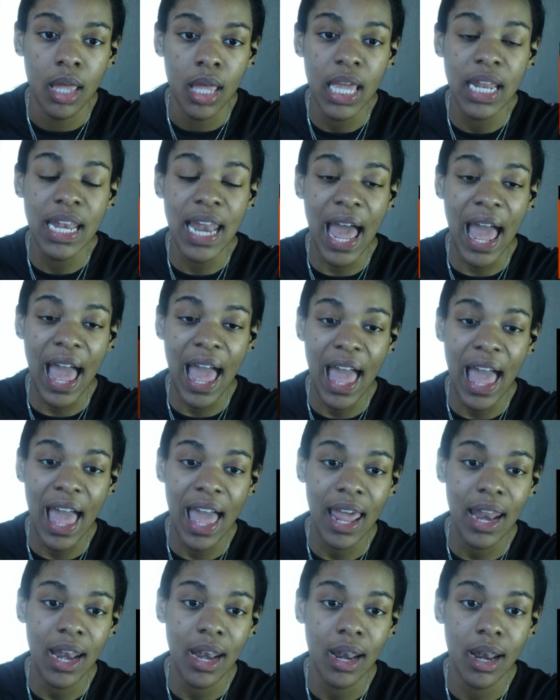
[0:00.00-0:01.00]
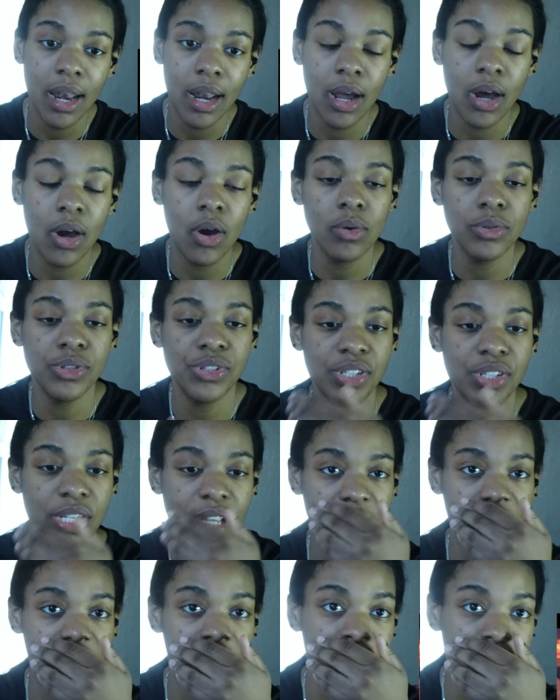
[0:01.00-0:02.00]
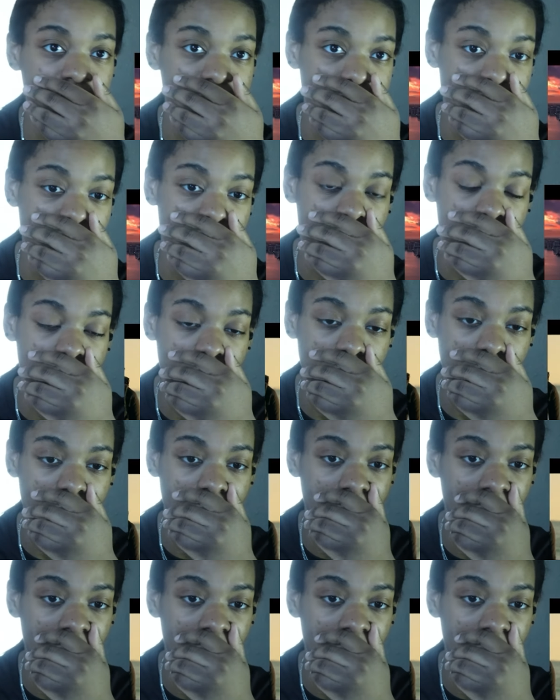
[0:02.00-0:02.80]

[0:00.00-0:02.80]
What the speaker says: He died? Oh, shit, I missed out on that.